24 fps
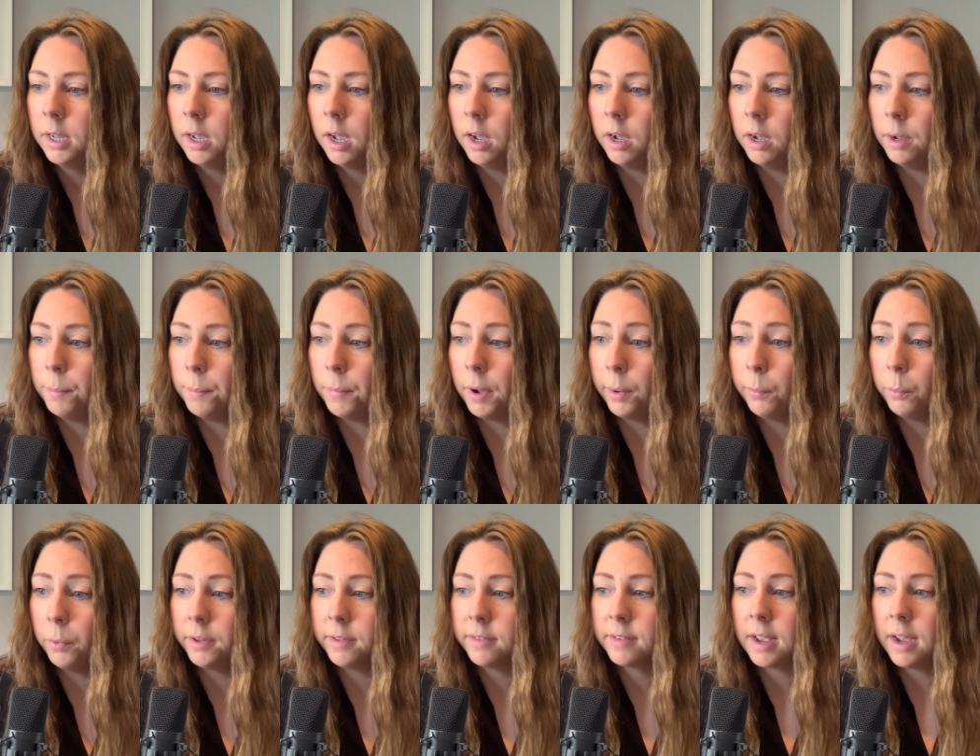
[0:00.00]
Um, I
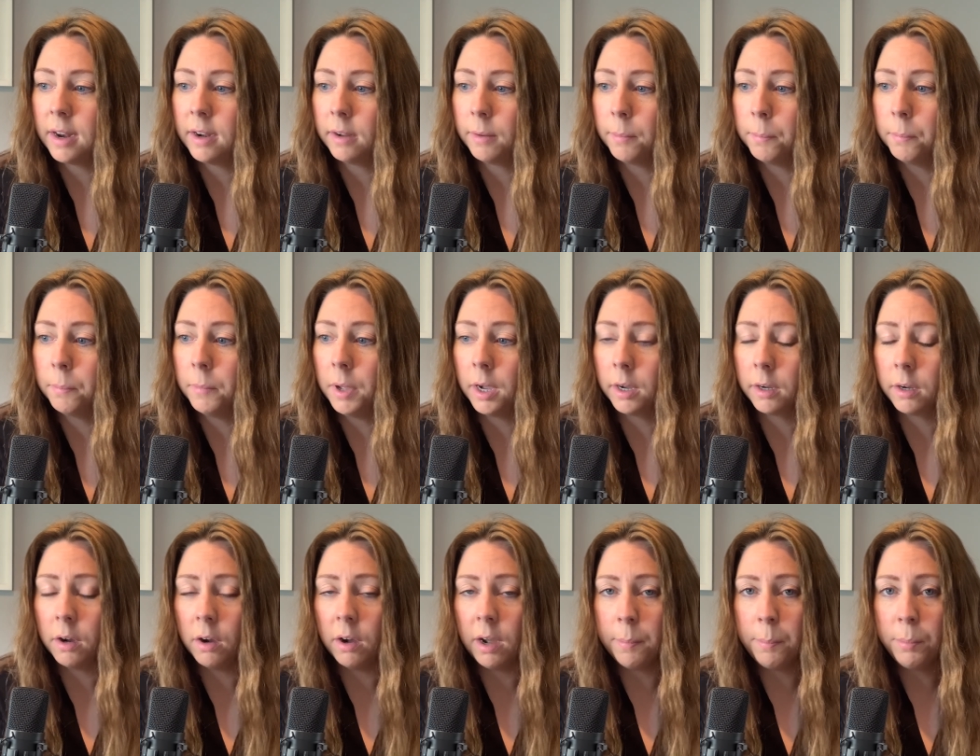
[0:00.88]
once had a, a,
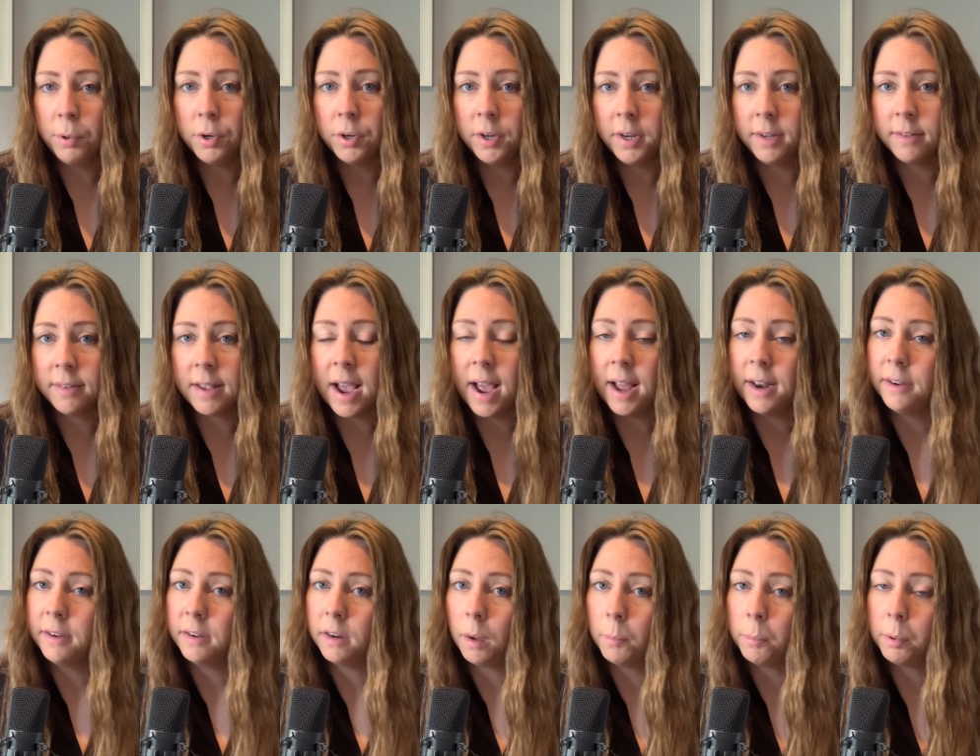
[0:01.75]
guy put his
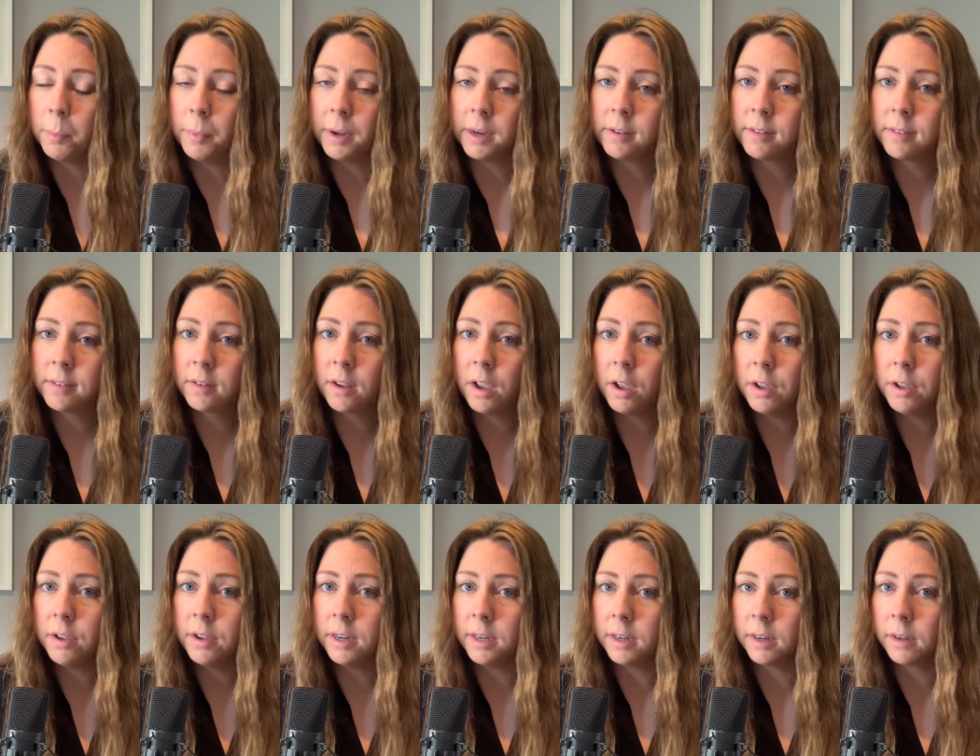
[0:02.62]
hand up my
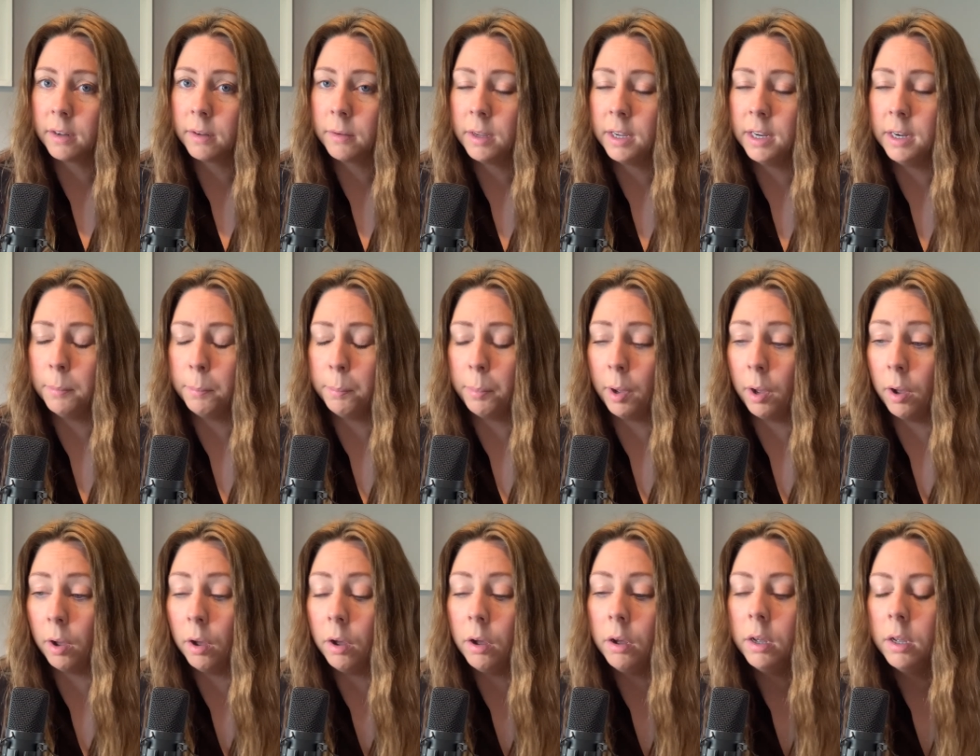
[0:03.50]
skirt in a in a
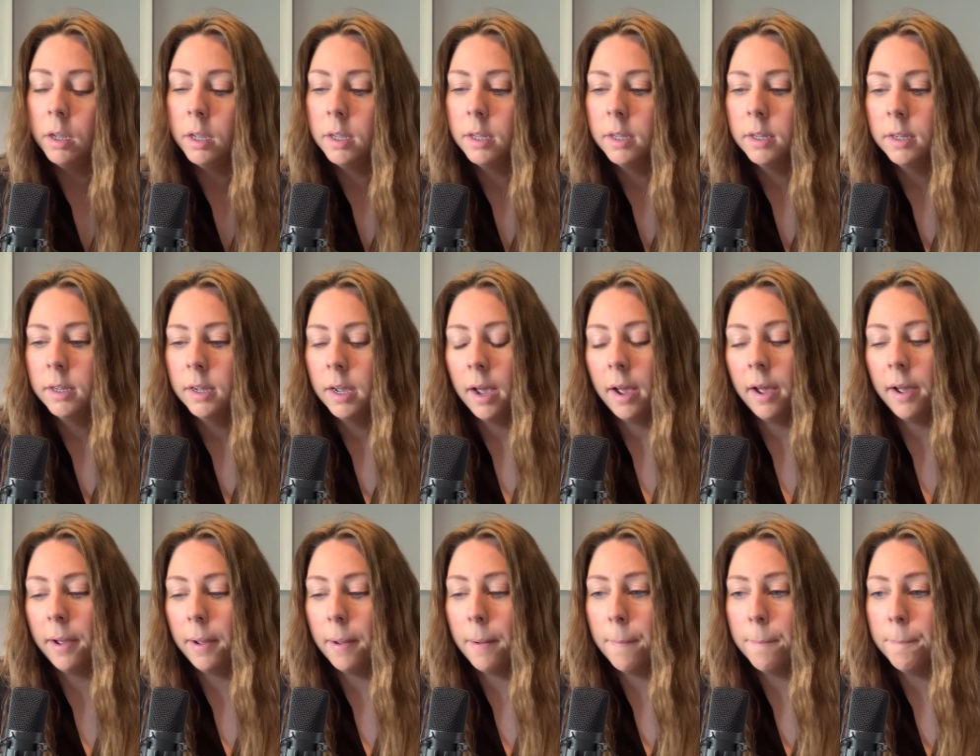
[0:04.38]
bar,
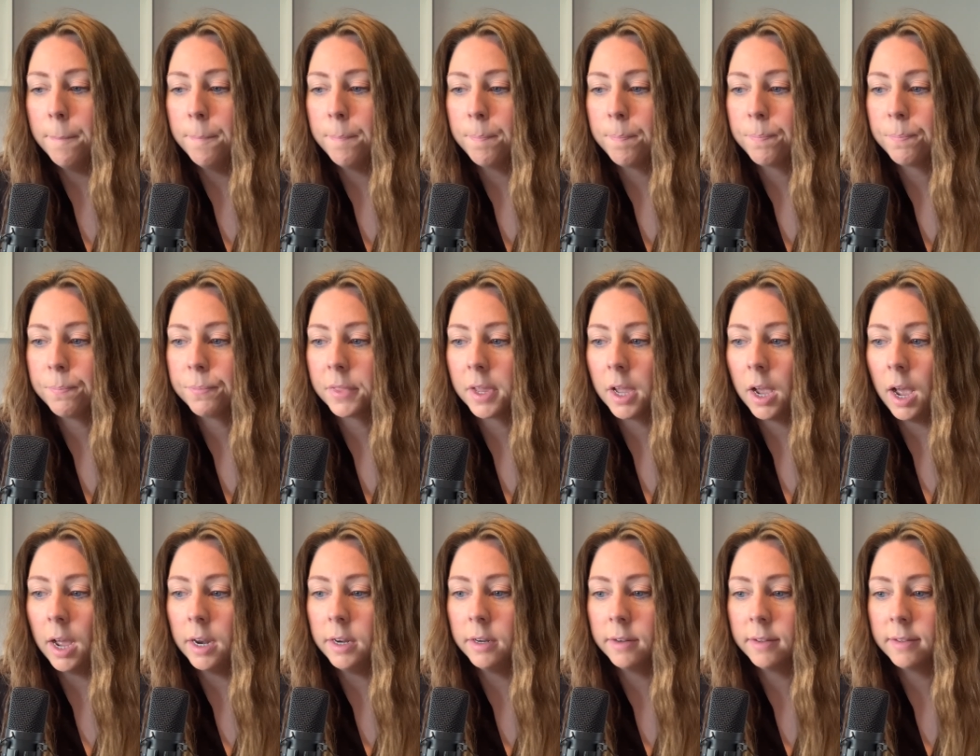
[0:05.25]
um,
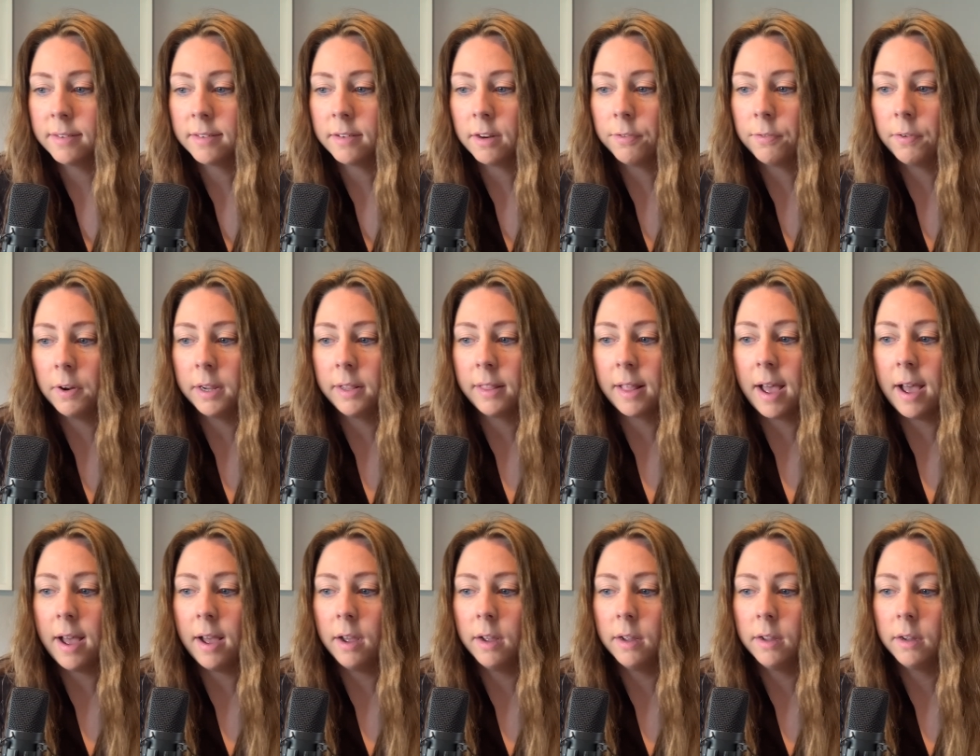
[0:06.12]
and stuff like
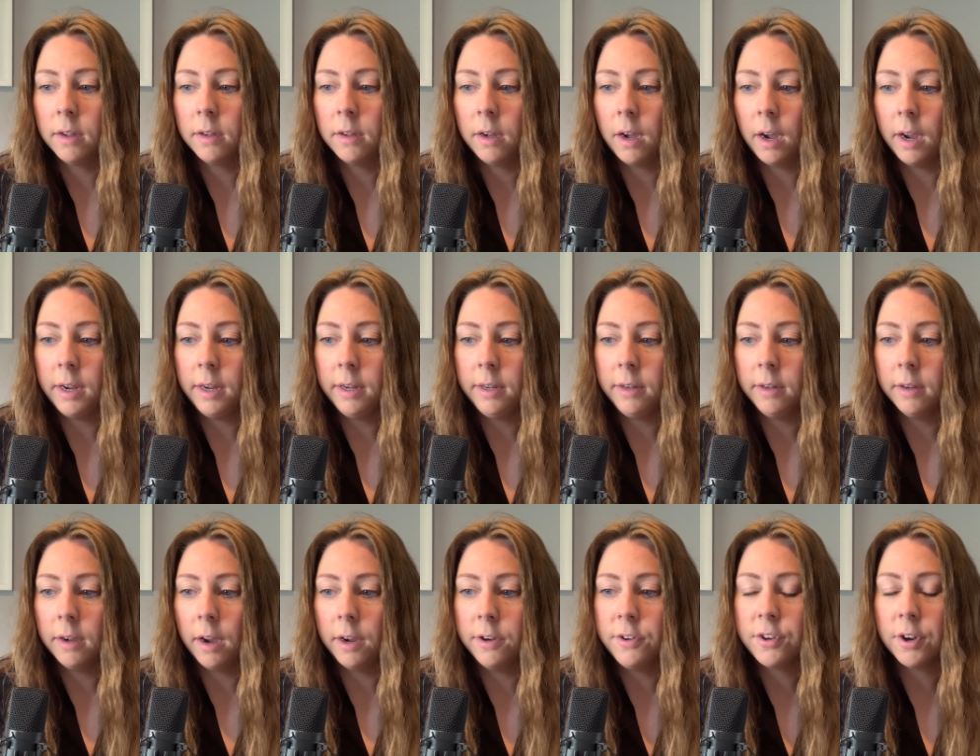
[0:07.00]
that. I
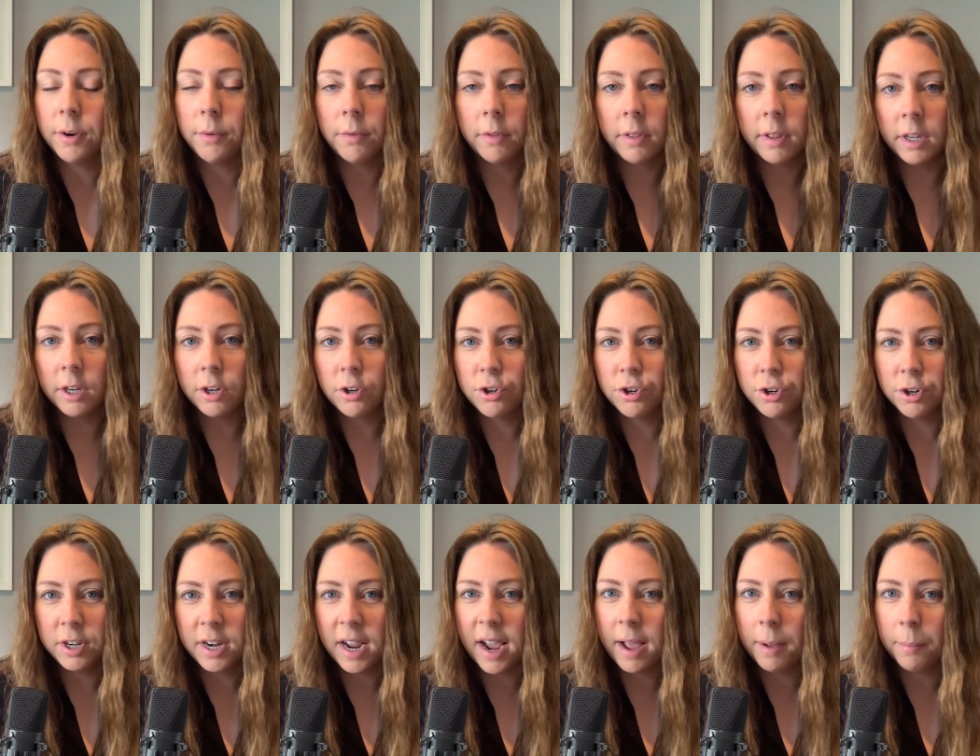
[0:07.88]
I don't think
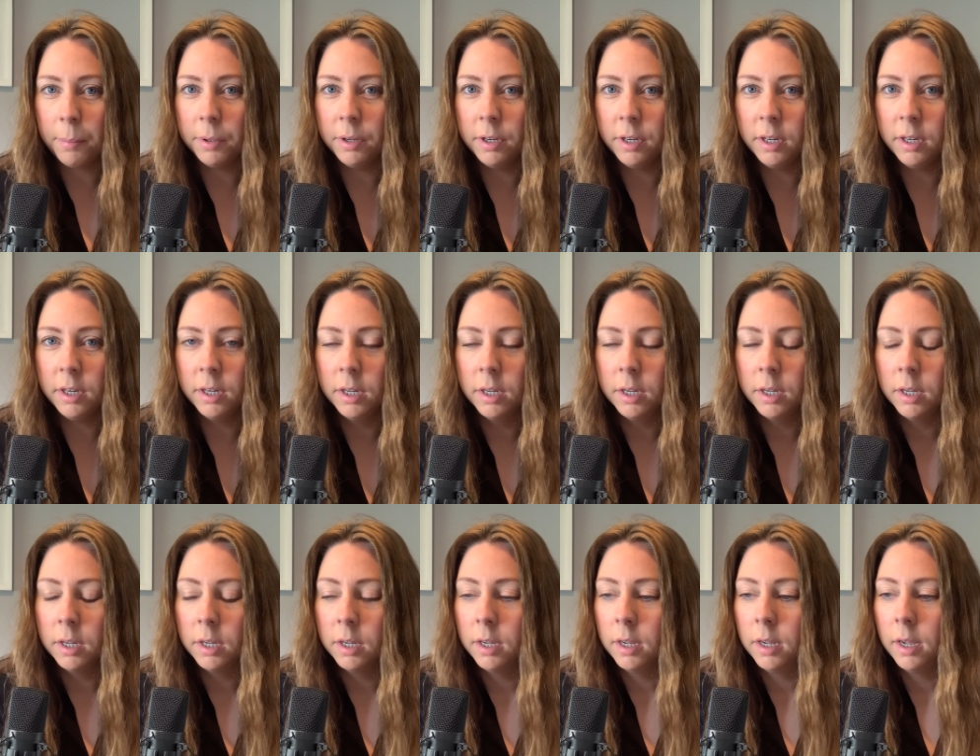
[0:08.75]
should happen,
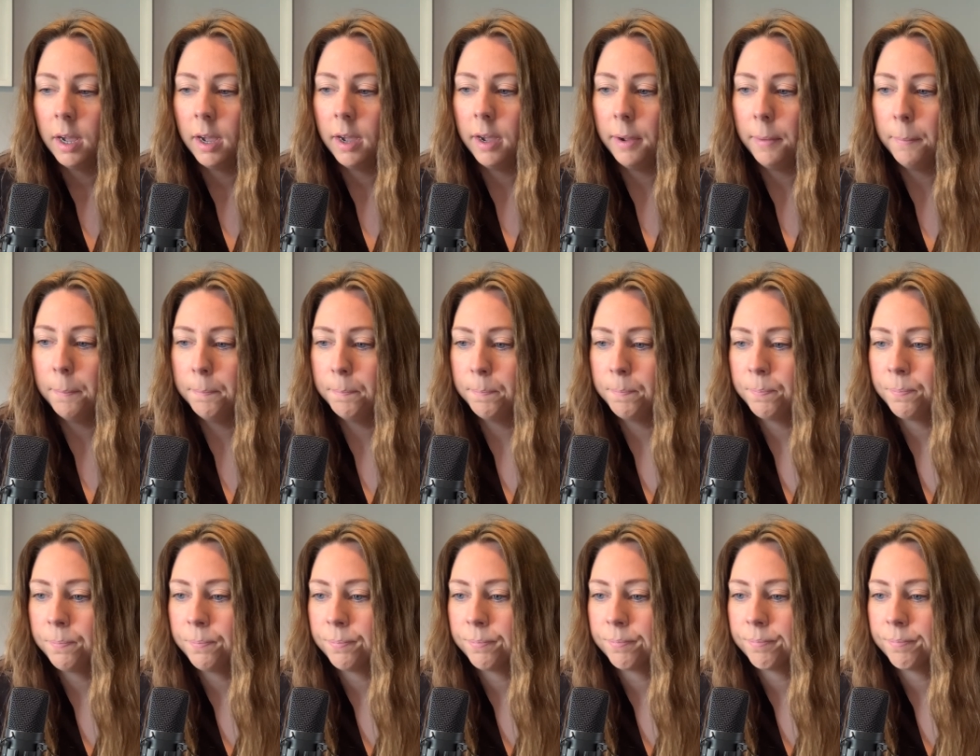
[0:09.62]
um,